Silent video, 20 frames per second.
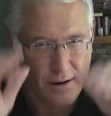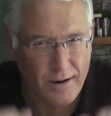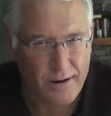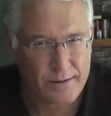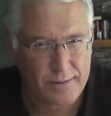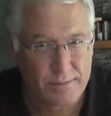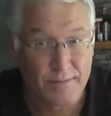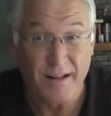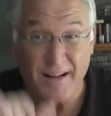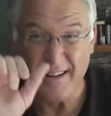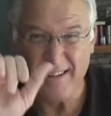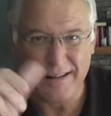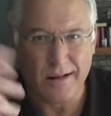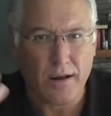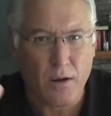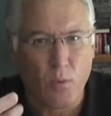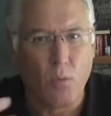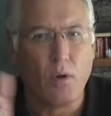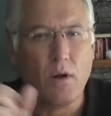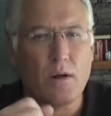Now,
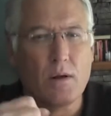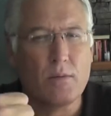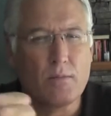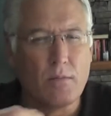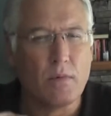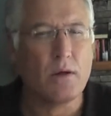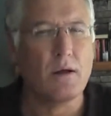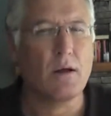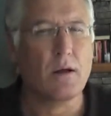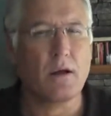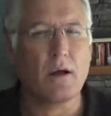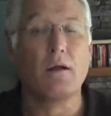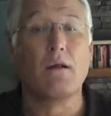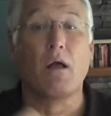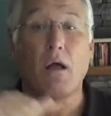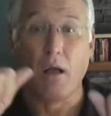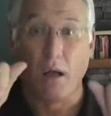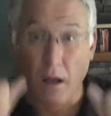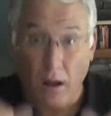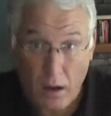this hope,
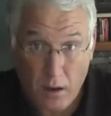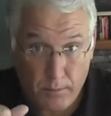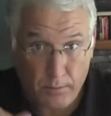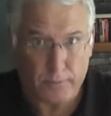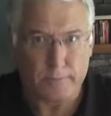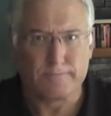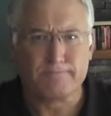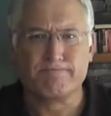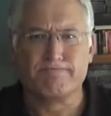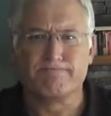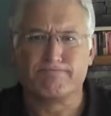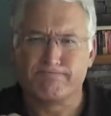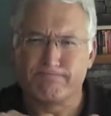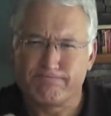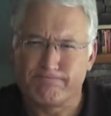yes,